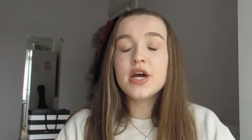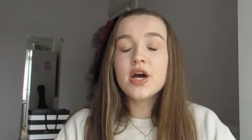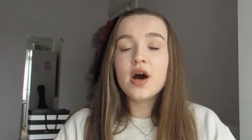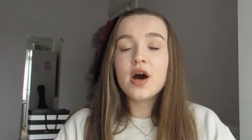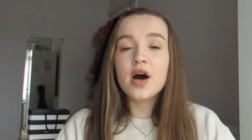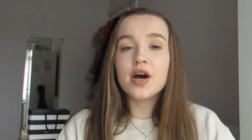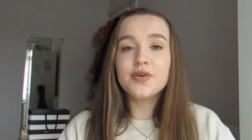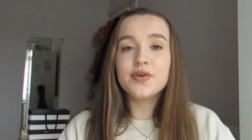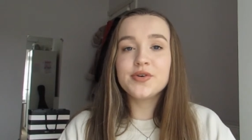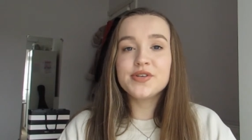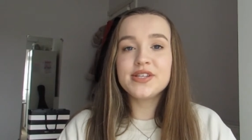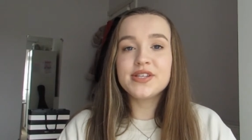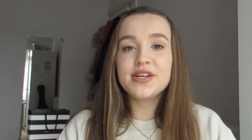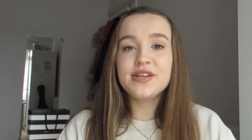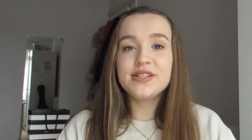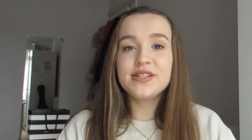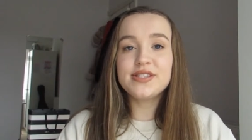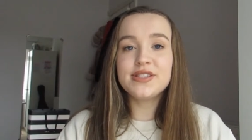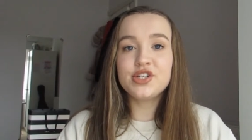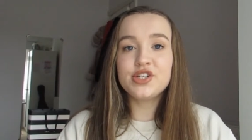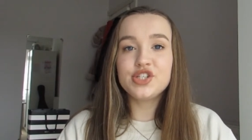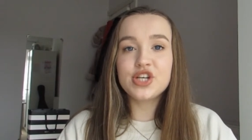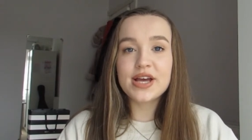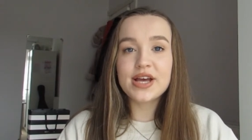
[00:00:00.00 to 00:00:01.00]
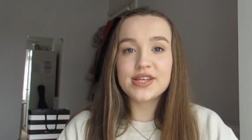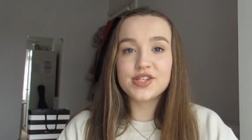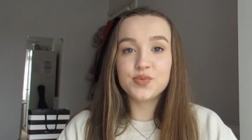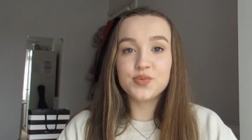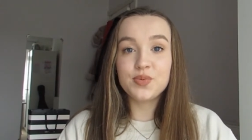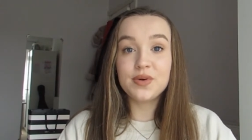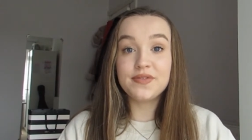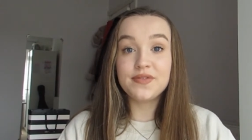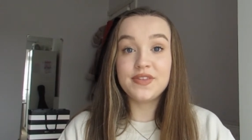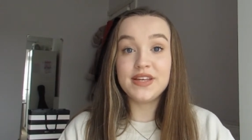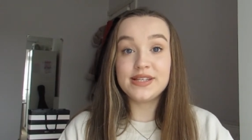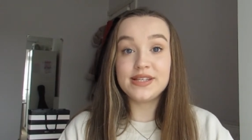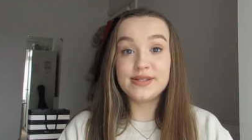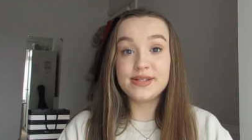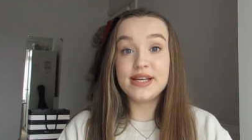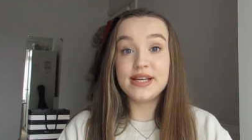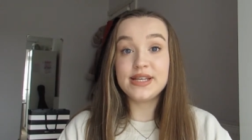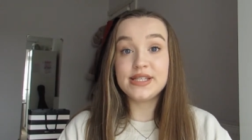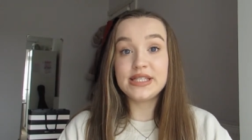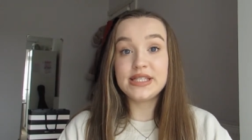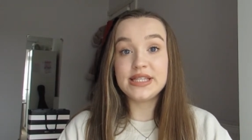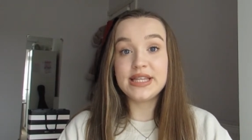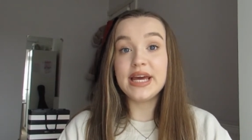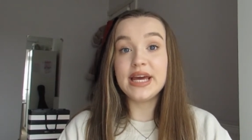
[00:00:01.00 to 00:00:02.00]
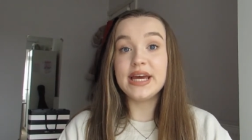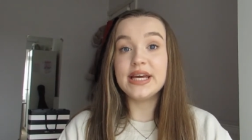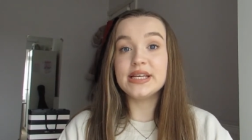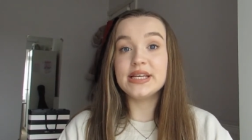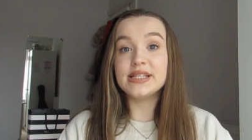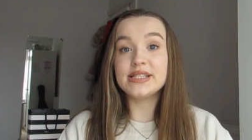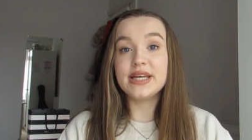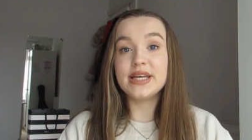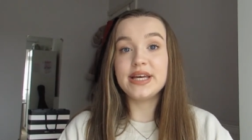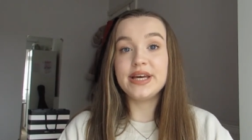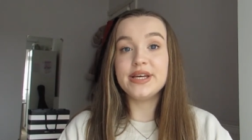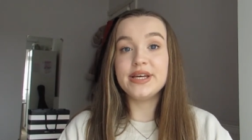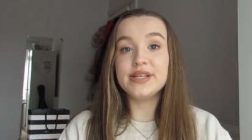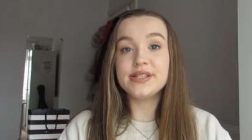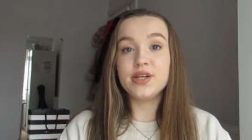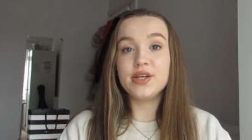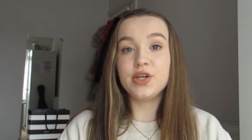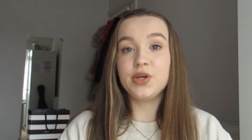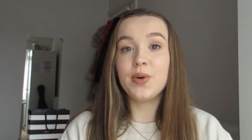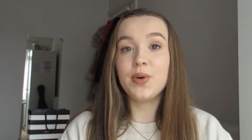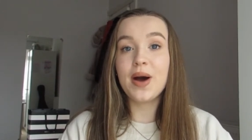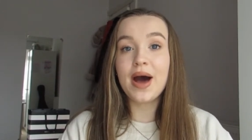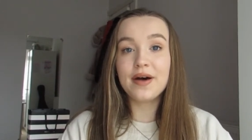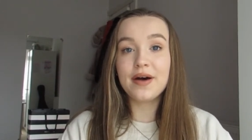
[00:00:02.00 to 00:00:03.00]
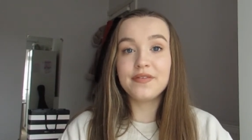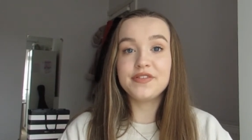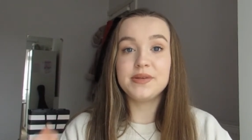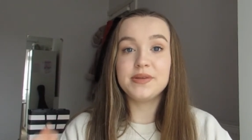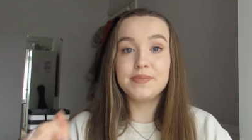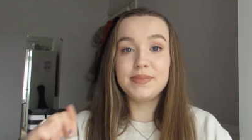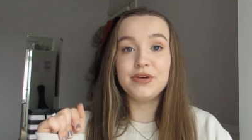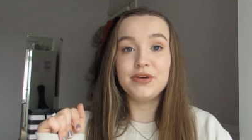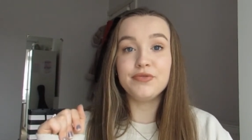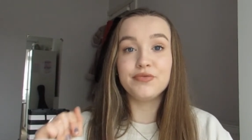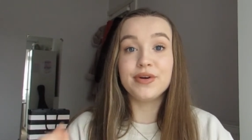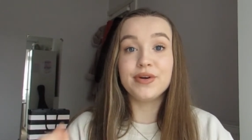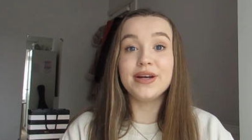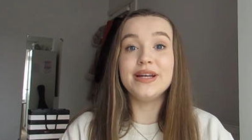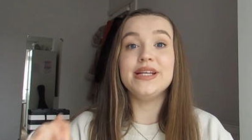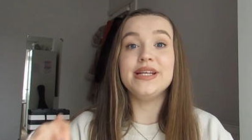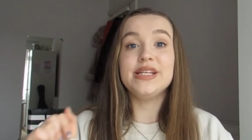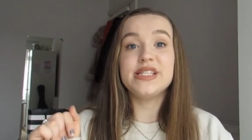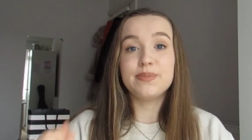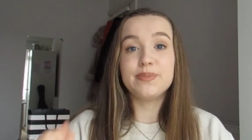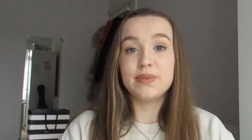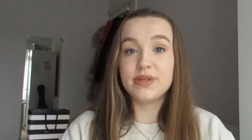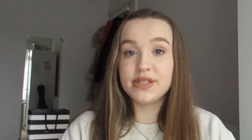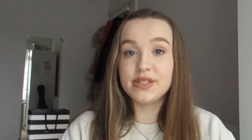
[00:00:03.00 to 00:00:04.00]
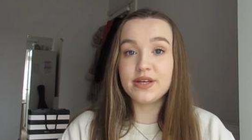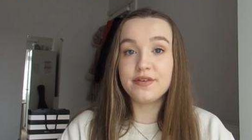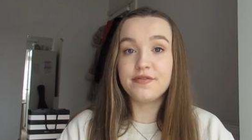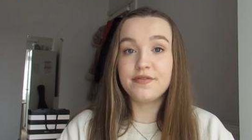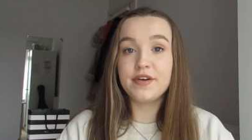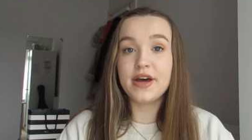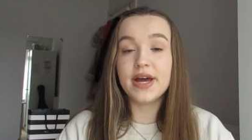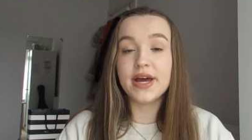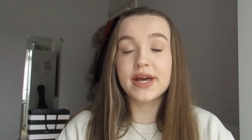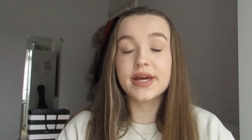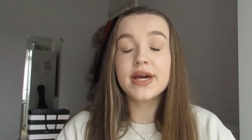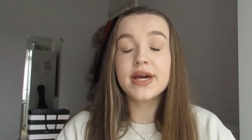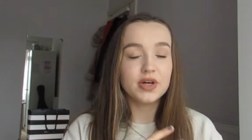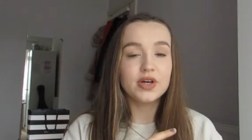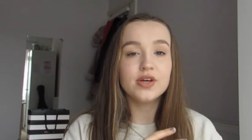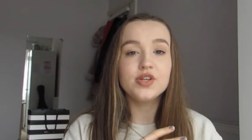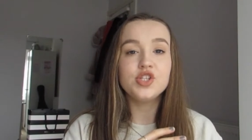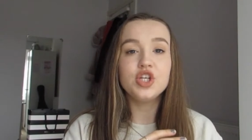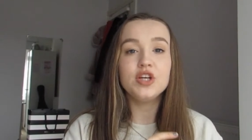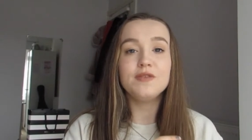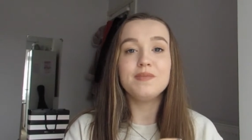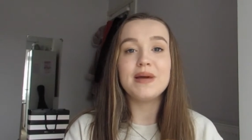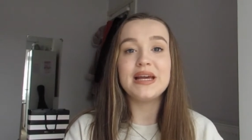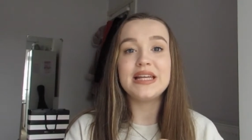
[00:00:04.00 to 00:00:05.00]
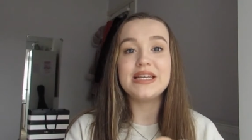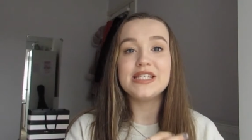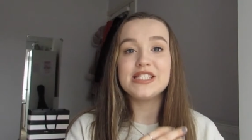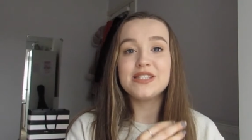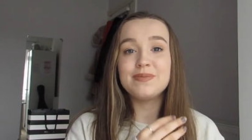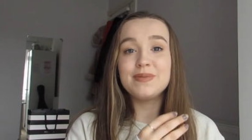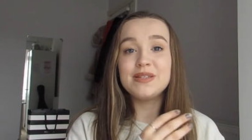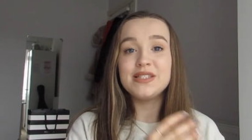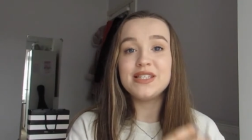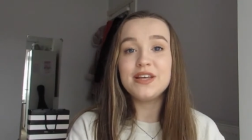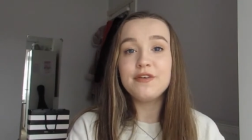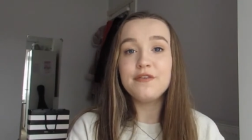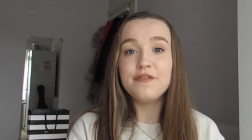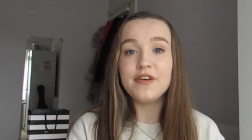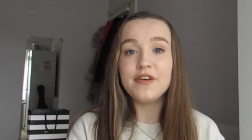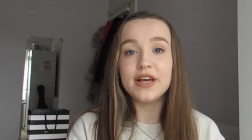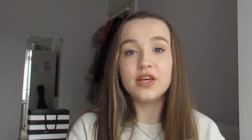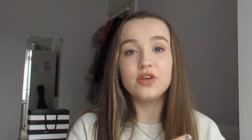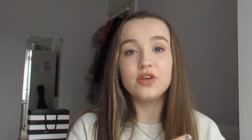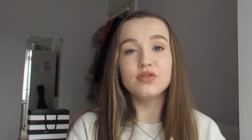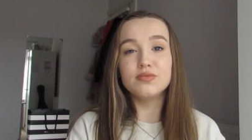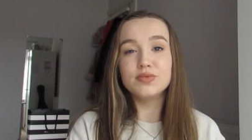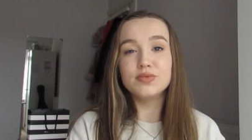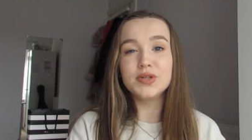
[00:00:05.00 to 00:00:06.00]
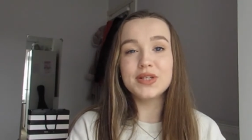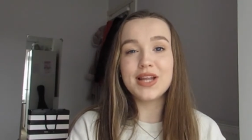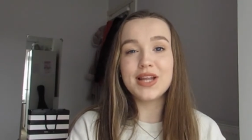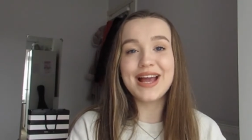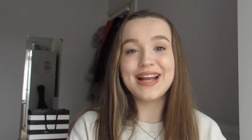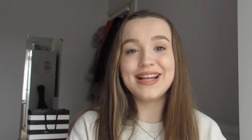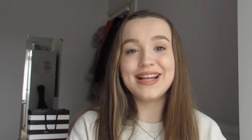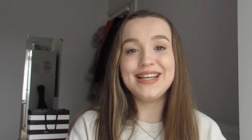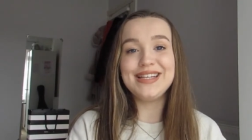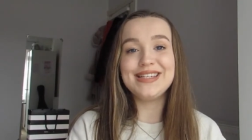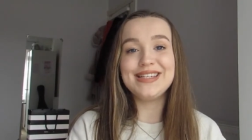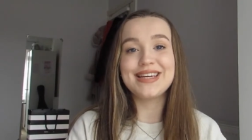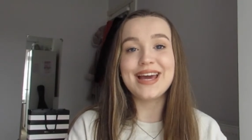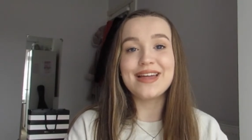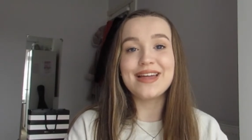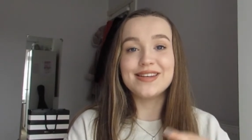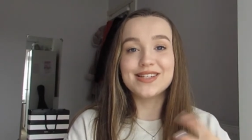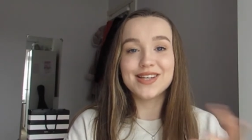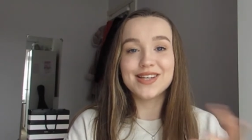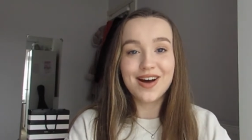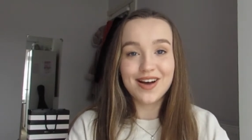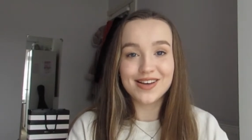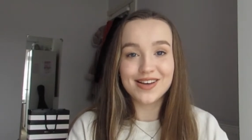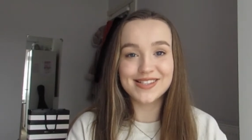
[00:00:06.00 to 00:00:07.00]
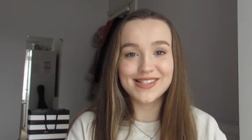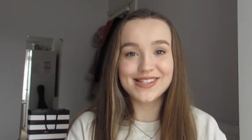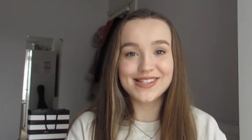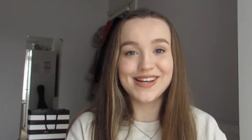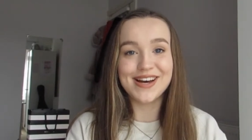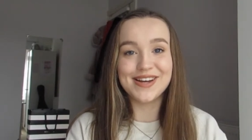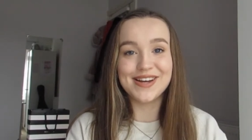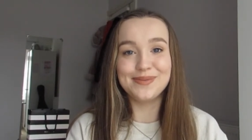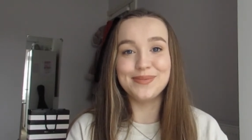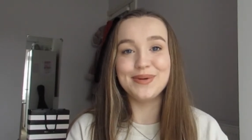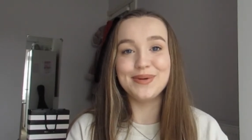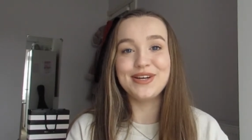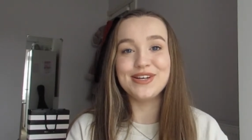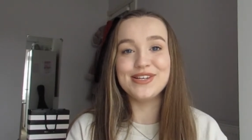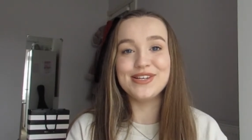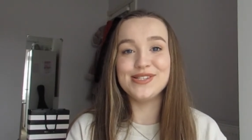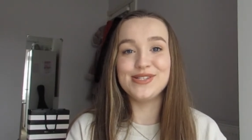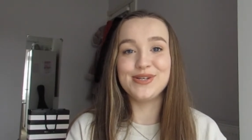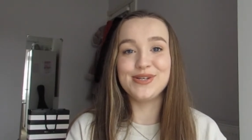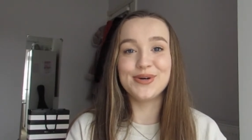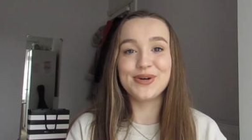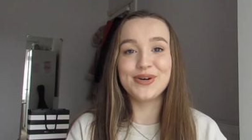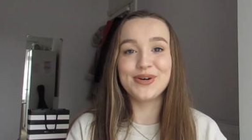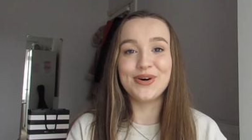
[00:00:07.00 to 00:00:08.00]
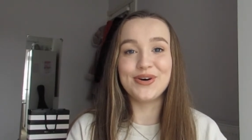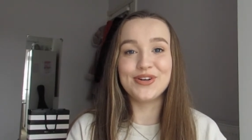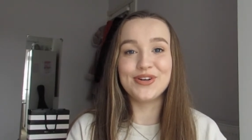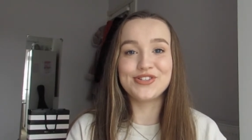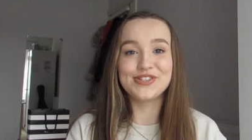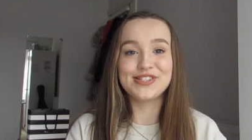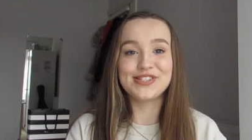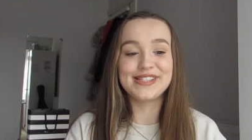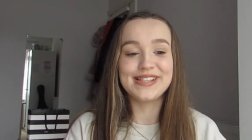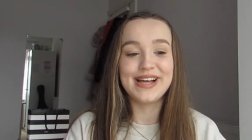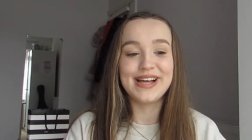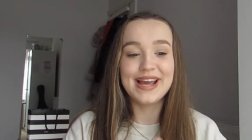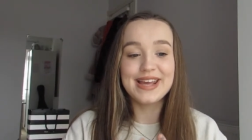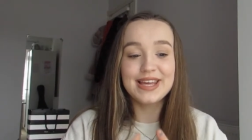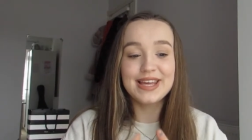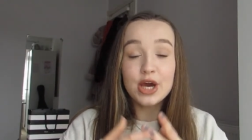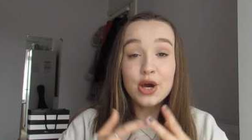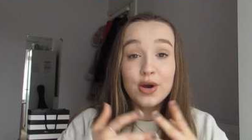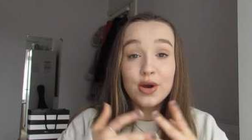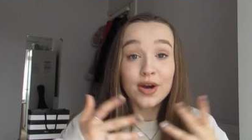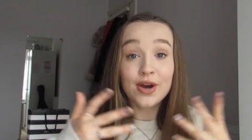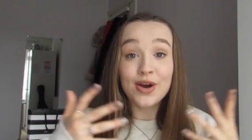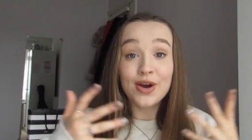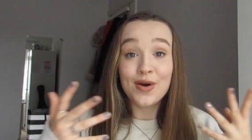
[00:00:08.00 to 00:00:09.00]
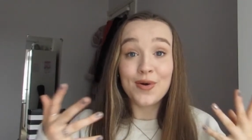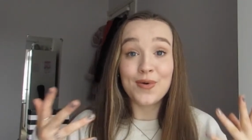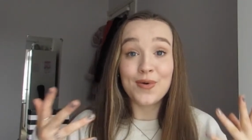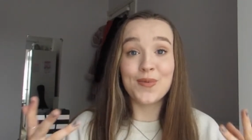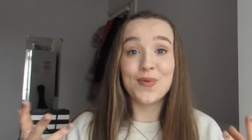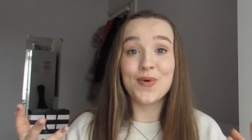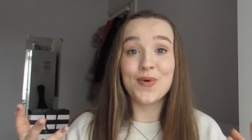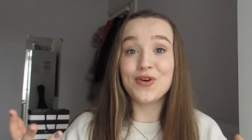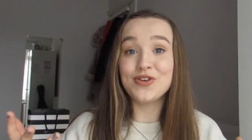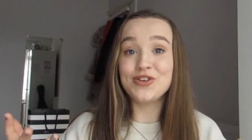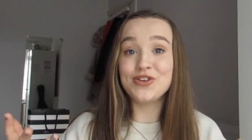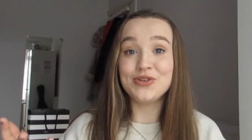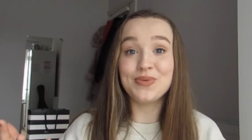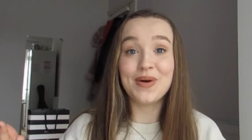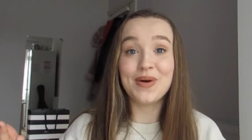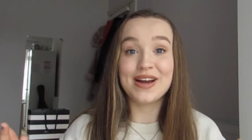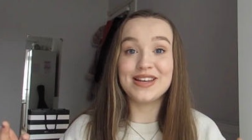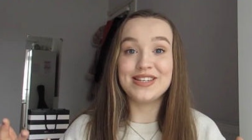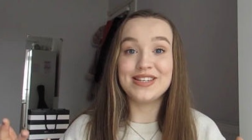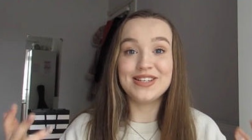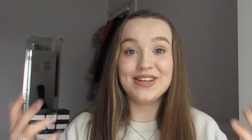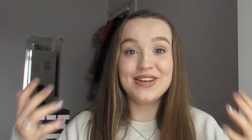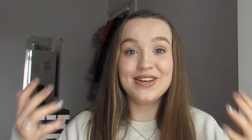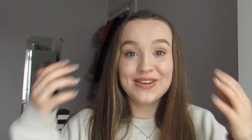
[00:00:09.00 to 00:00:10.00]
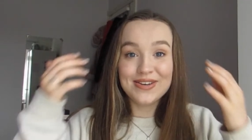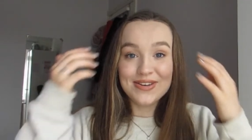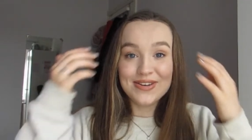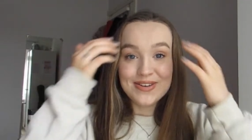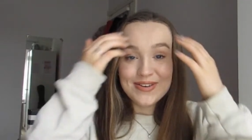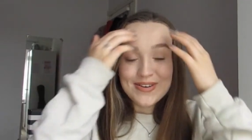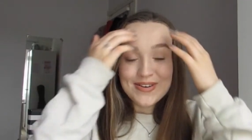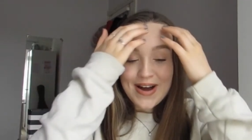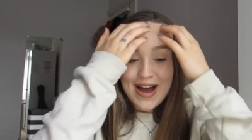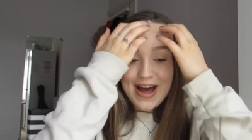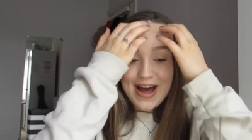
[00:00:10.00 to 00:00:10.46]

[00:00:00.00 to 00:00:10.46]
I'd also suggest with these list things is you have to be really specific. Because you made it specific, you're more likely to get the task done, because you're not just like, what do I do?